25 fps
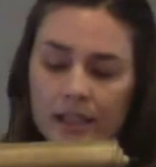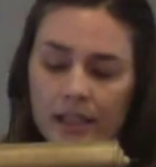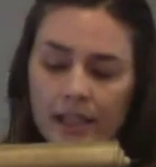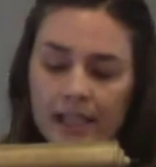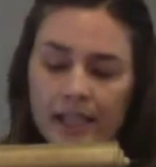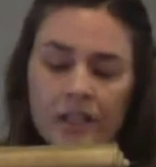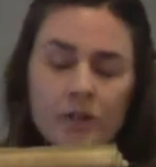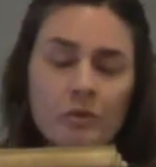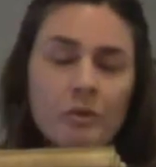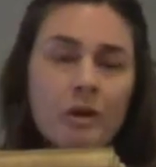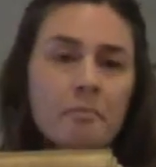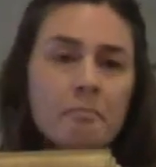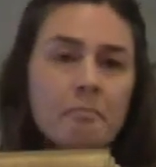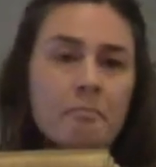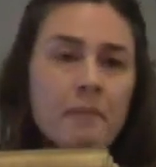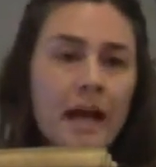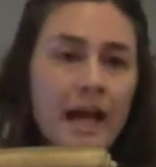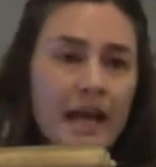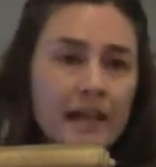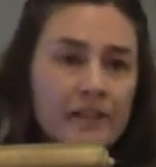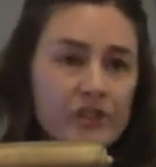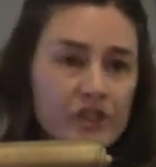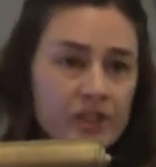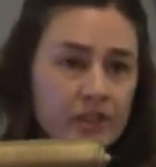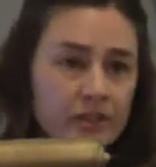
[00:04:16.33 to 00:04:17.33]
Can you
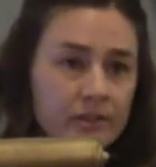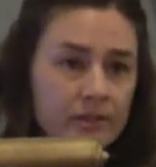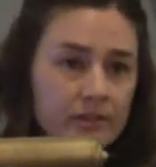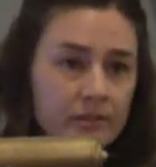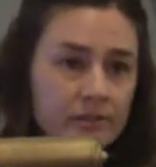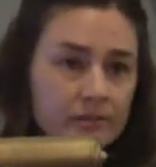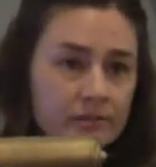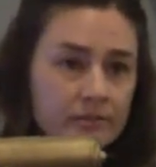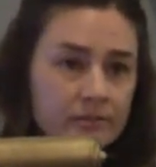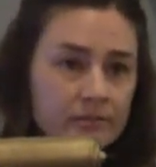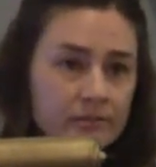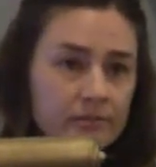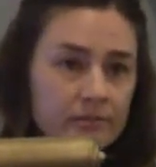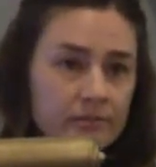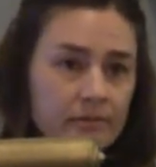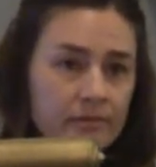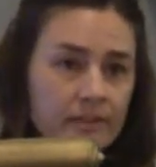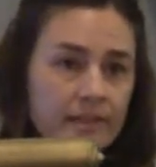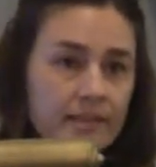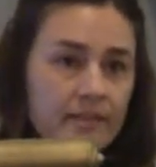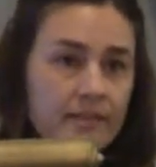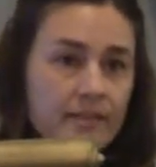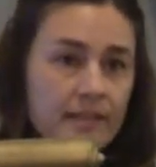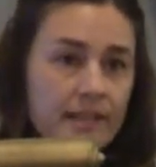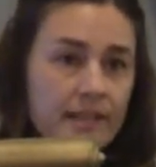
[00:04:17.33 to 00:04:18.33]
imagine
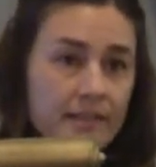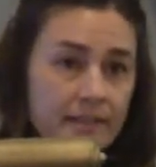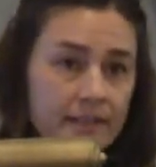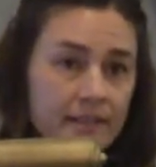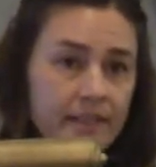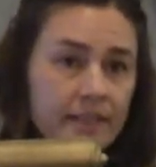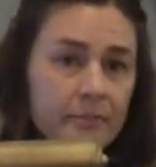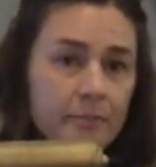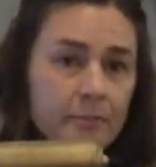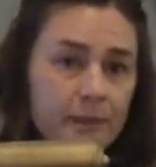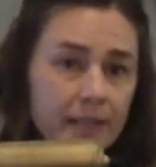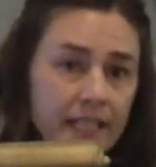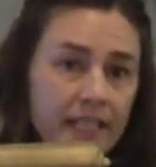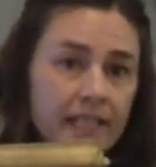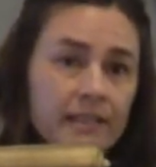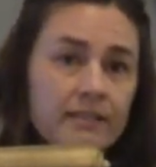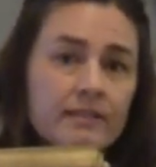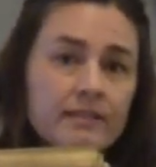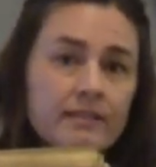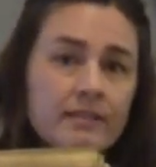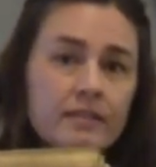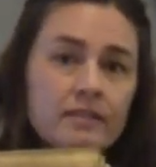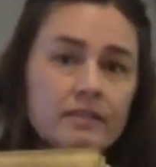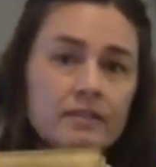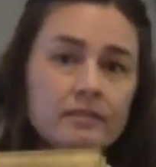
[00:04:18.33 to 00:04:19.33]
this desolate
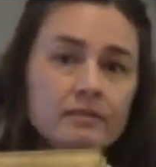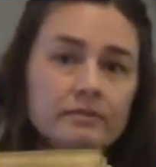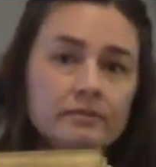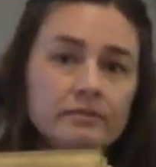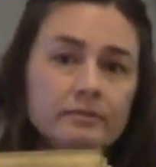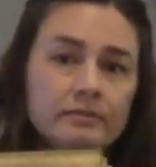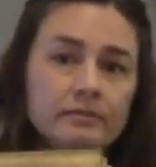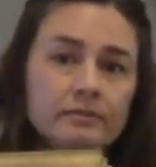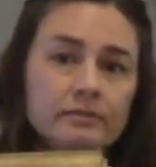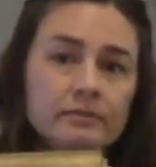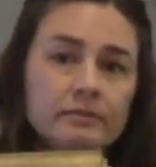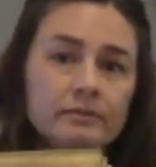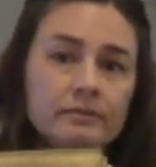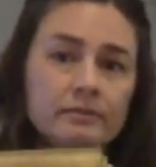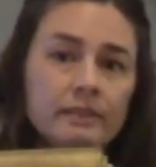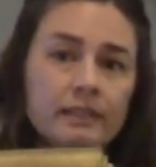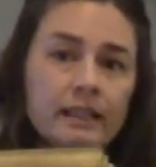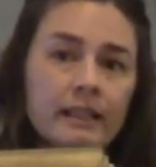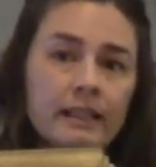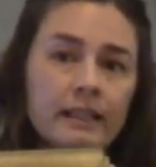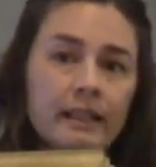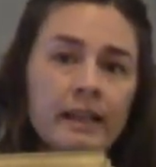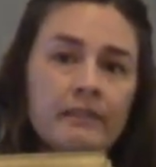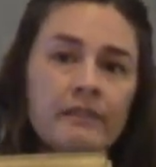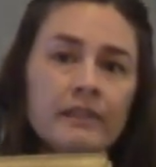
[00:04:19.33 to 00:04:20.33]
place?
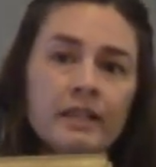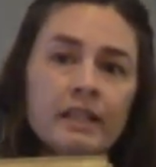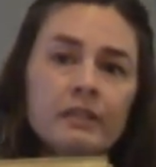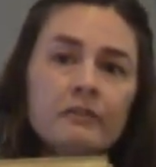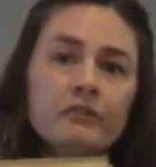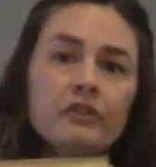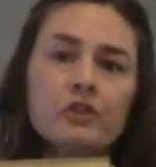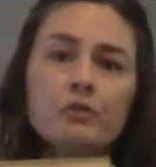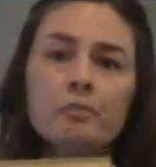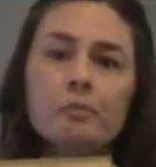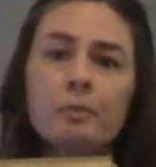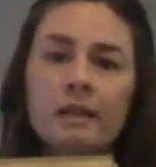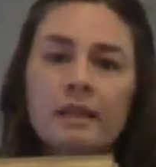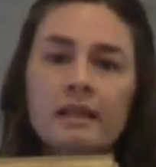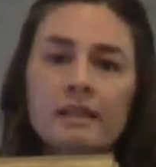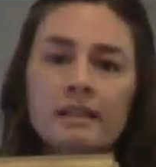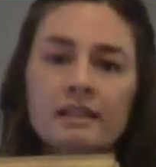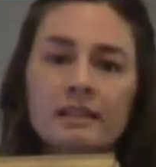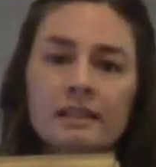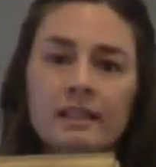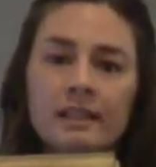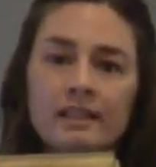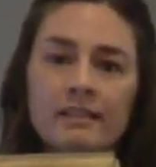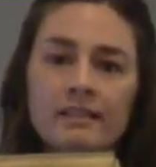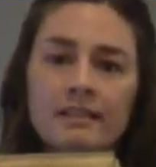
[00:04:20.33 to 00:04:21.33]
Have any of you
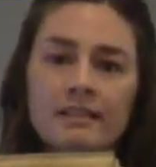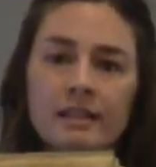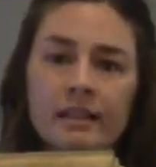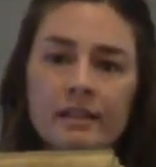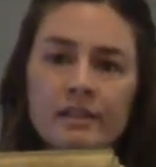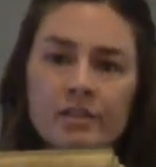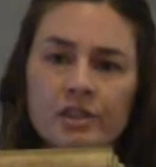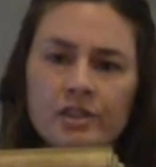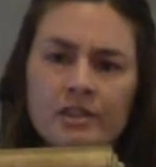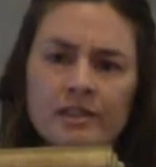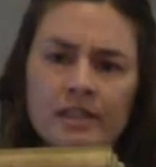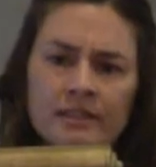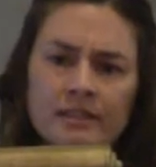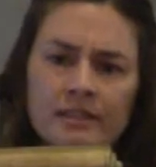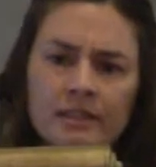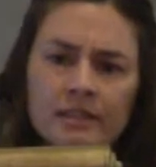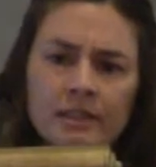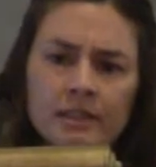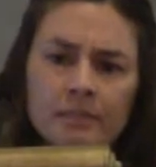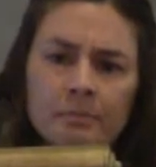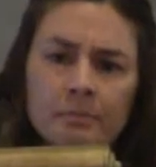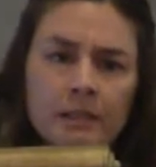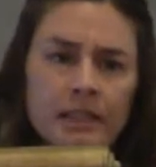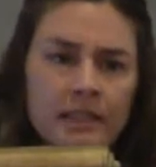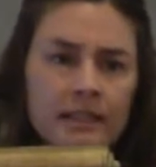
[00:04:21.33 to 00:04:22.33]
been in such a
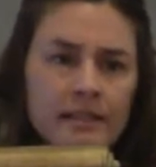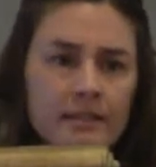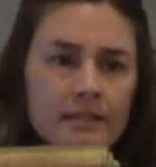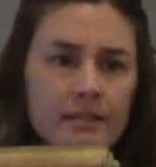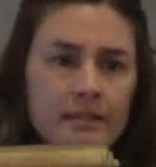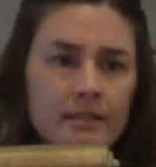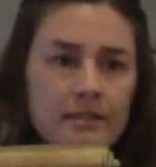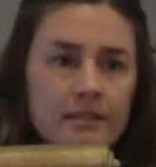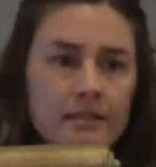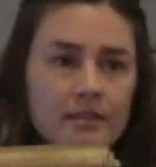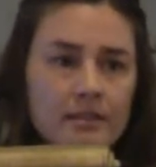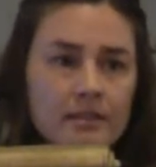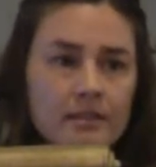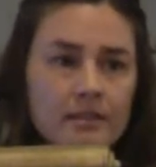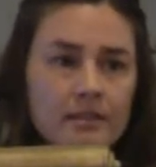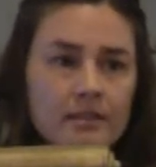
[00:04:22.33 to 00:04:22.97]
desolate place?